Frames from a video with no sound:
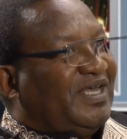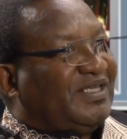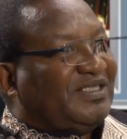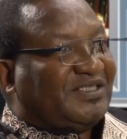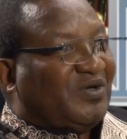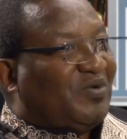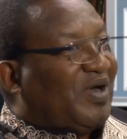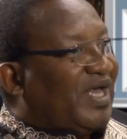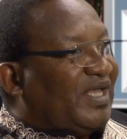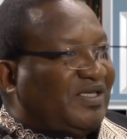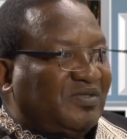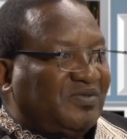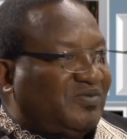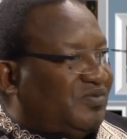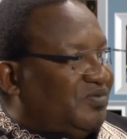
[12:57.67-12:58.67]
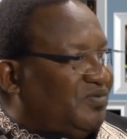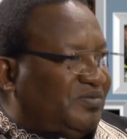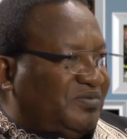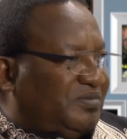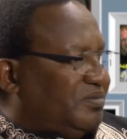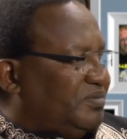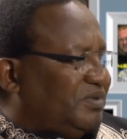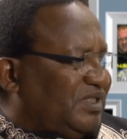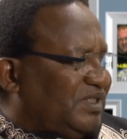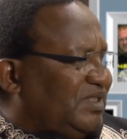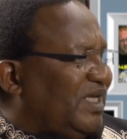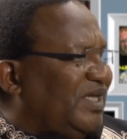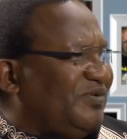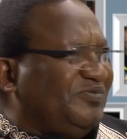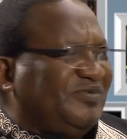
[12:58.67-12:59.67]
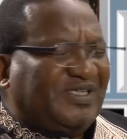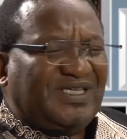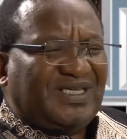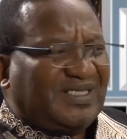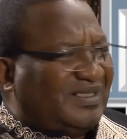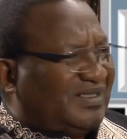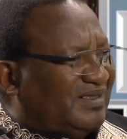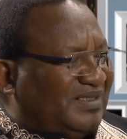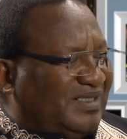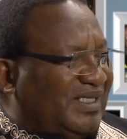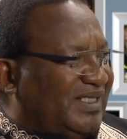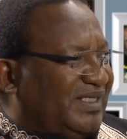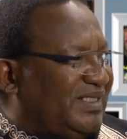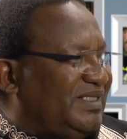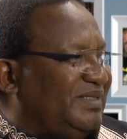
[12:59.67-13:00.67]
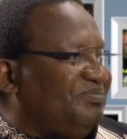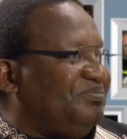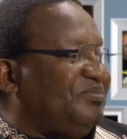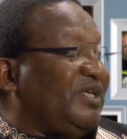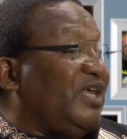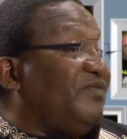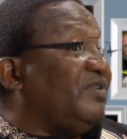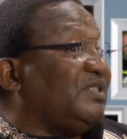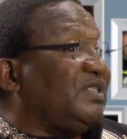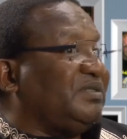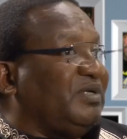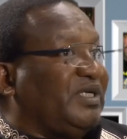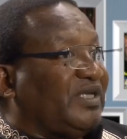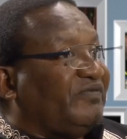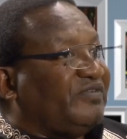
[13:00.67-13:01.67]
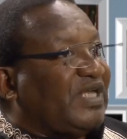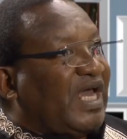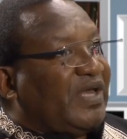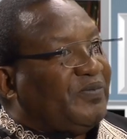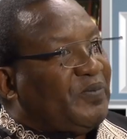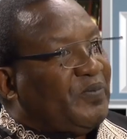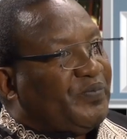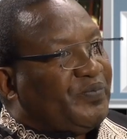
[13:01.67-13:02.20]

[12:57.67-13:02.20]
He's the one who detained me and he gave us a rough time.